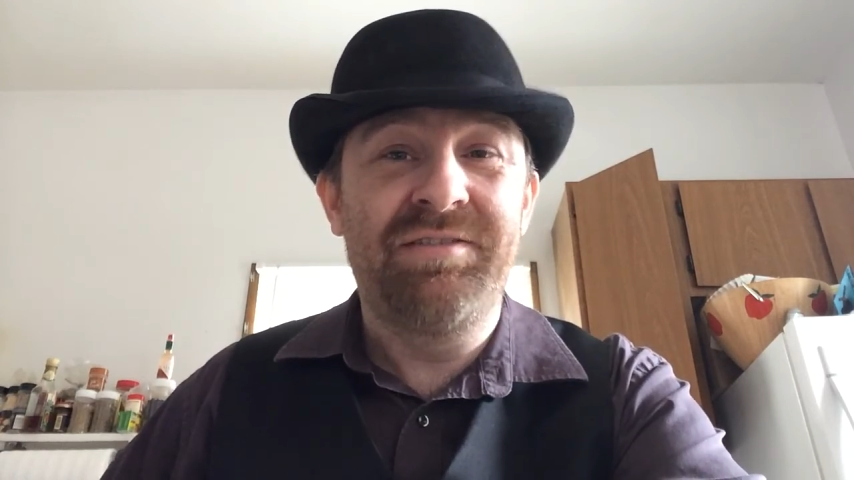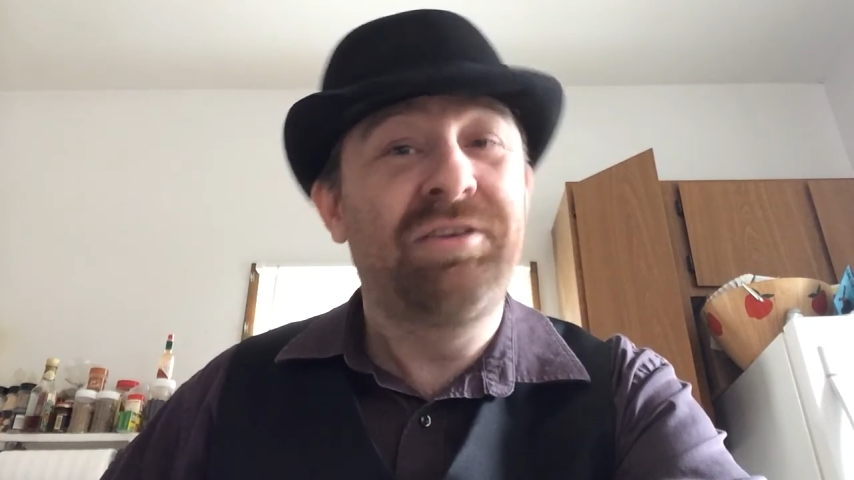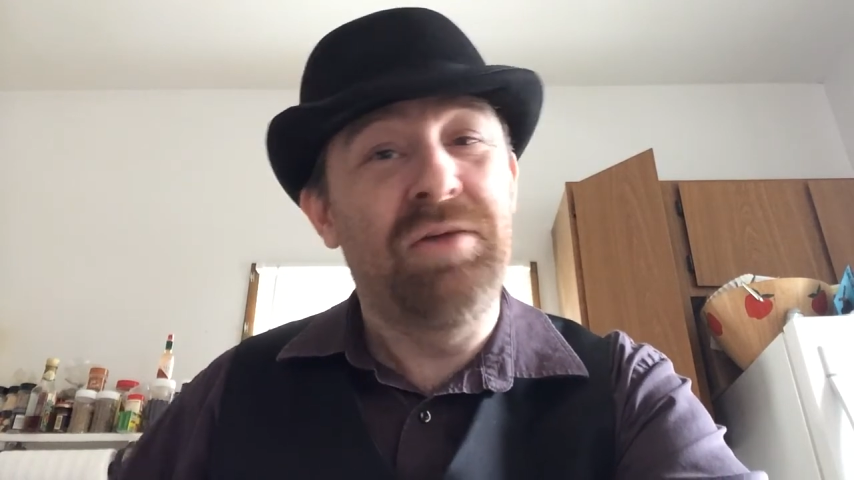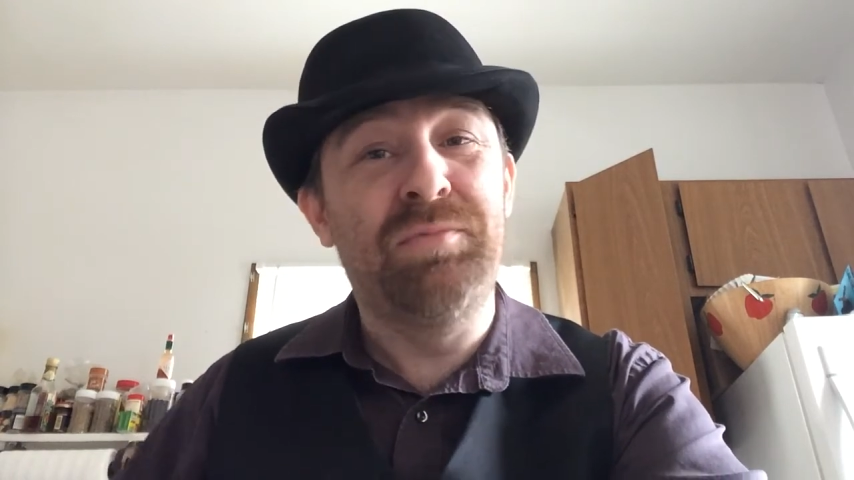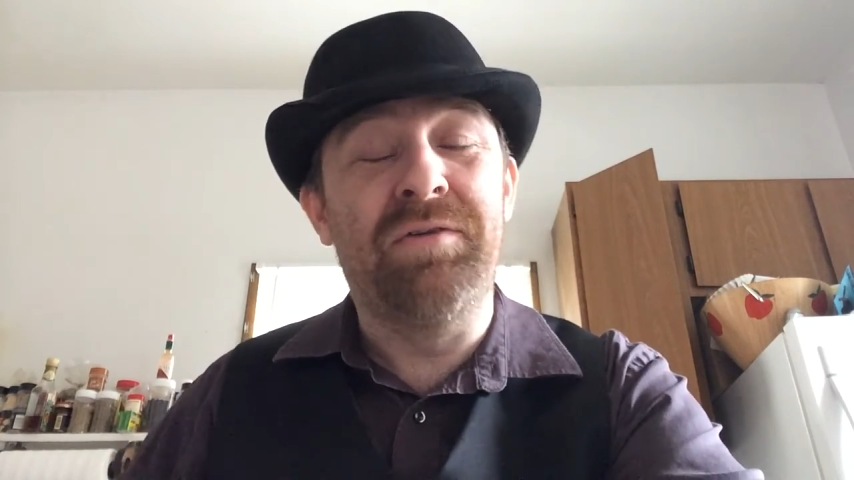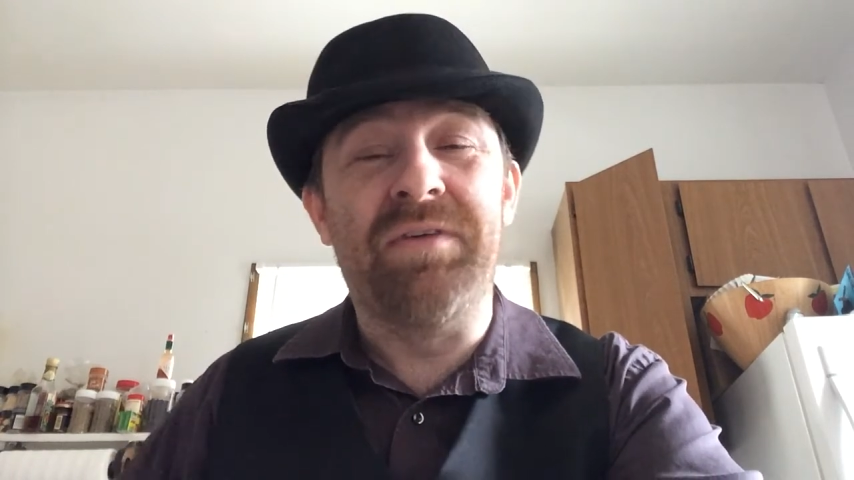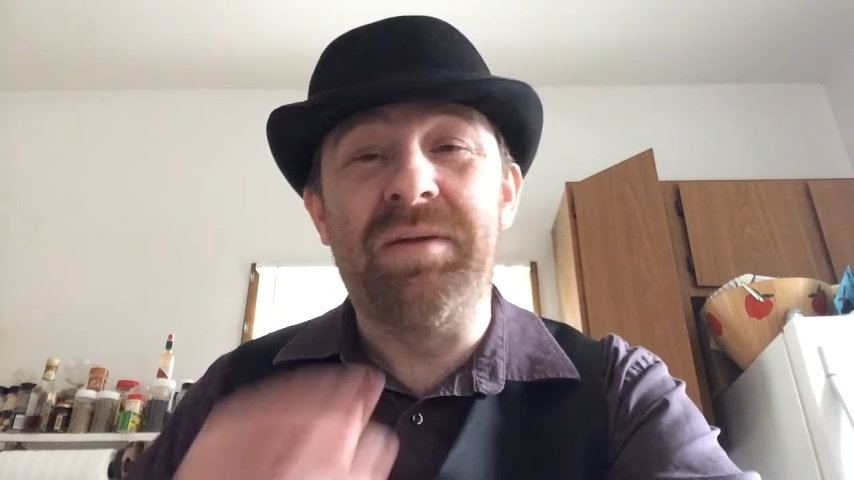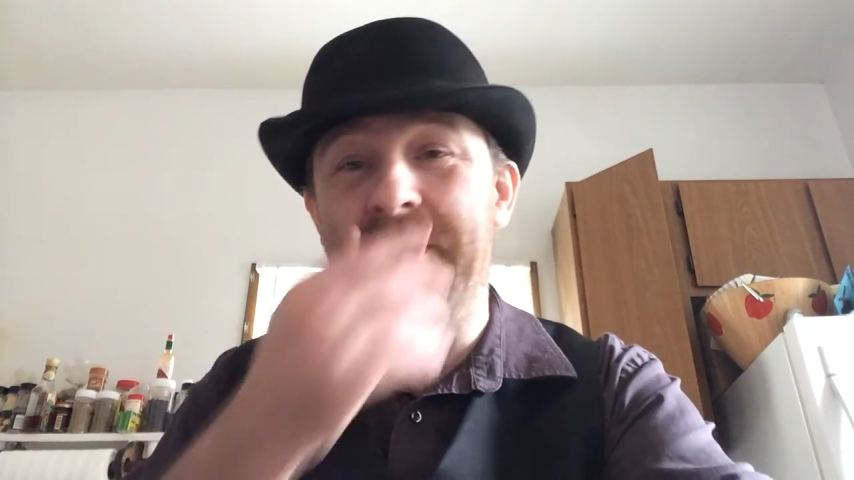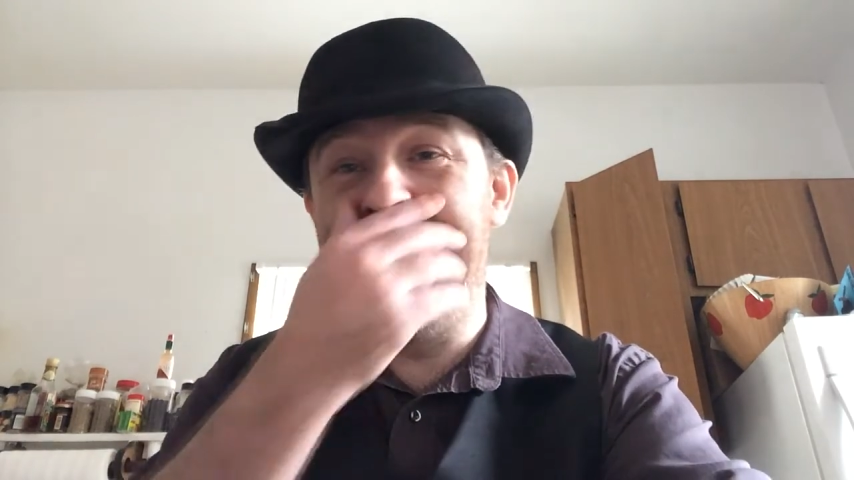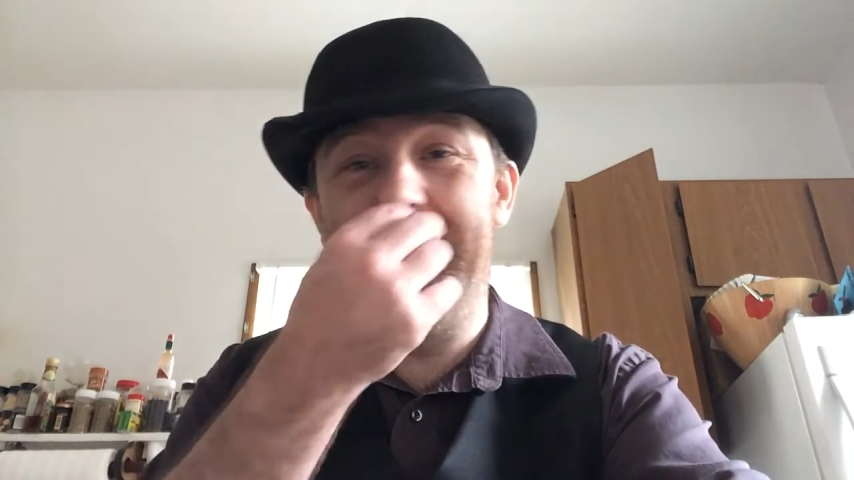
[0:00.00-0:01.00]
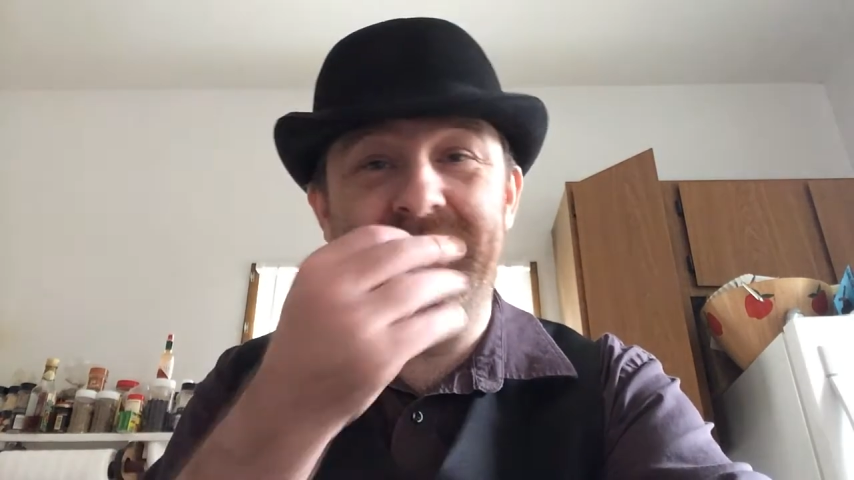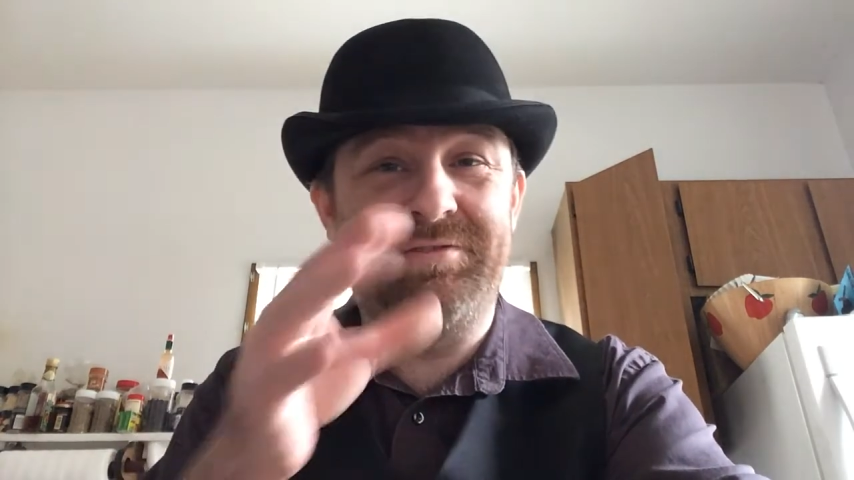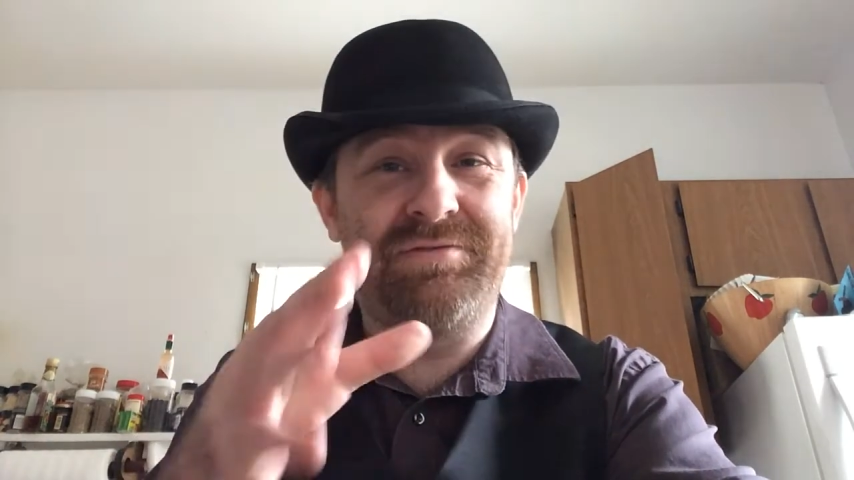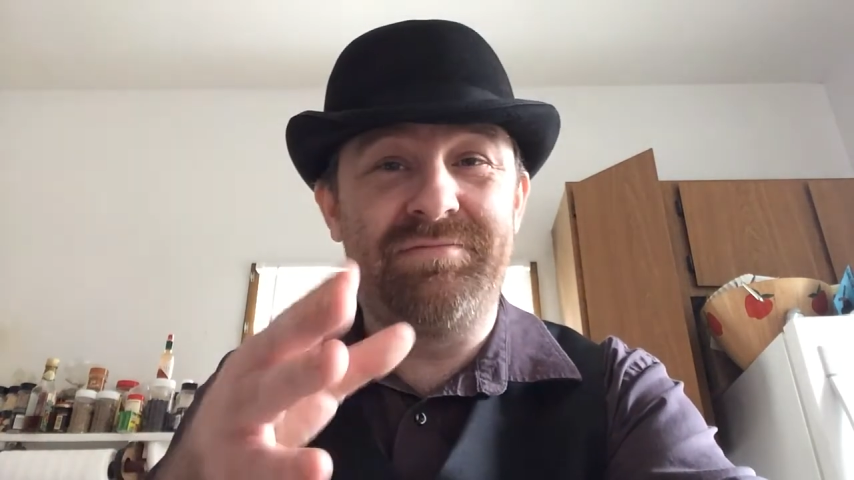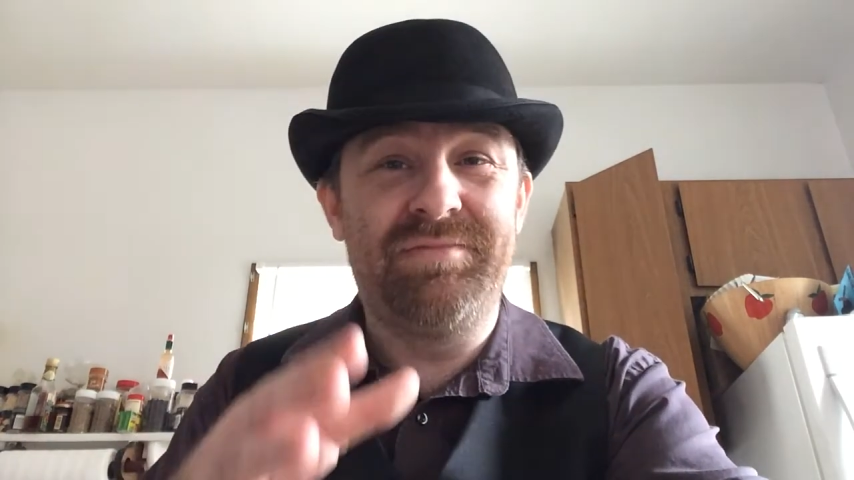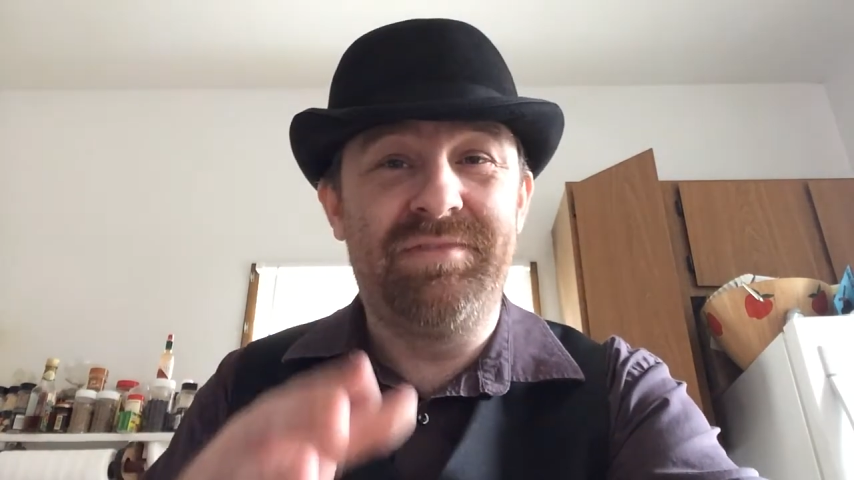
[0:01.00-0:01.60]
Good movie, but it's...